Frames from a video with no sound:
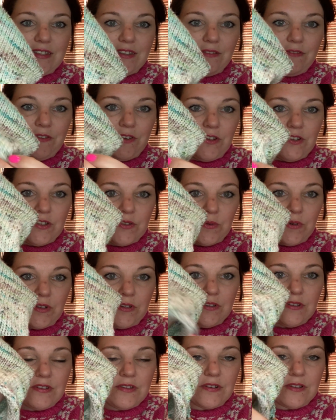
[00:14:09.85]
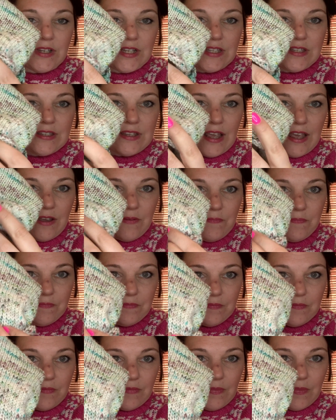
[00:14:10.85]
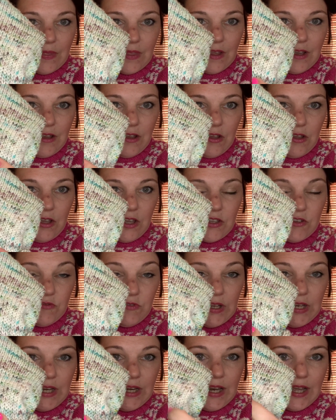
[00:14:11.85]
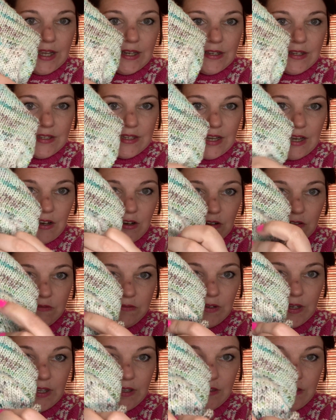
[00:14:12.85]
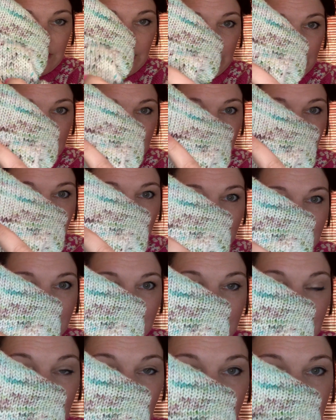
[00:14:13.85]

are the first ones. So it's really light to start off with, and then you can see I've